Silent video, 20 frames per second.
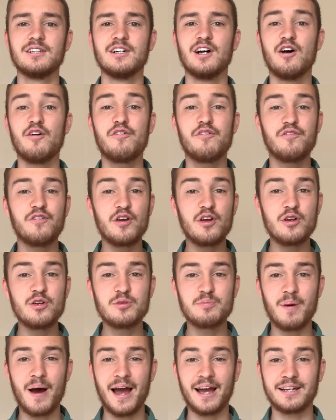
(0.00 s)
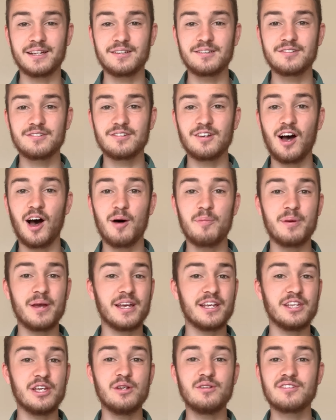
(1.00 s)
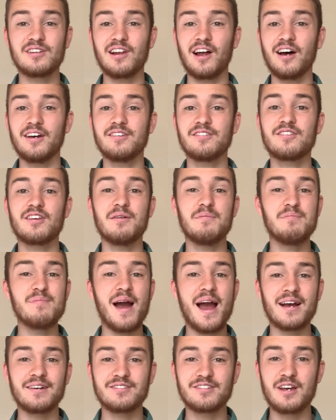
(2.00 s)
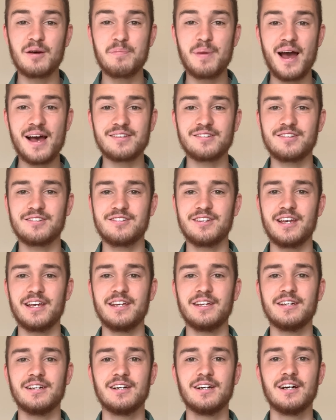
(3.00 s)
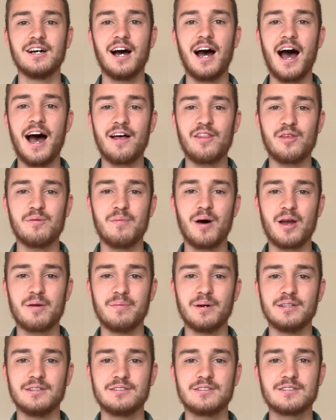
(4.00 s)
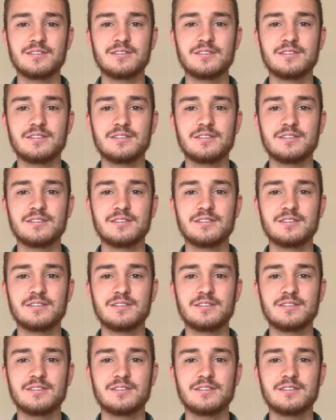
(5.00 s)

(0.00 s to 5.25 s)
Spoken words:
Food banks are being utilised to max capacity at the moment,